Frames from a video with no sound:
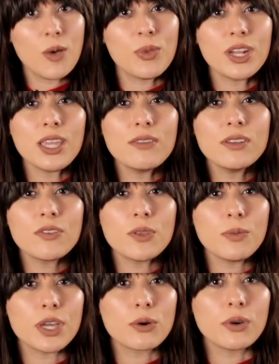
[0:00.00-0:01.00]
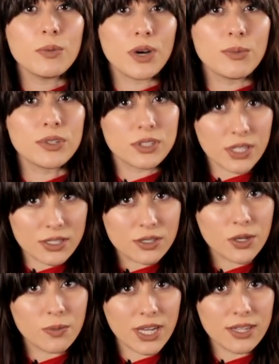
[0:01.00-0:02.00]
But even if the Bitcoin bubble
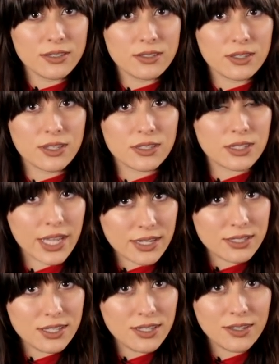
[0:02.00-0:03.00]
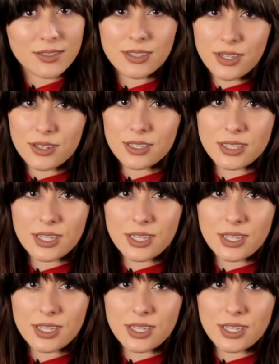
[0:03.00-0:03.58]
does go bust, its legacy is here to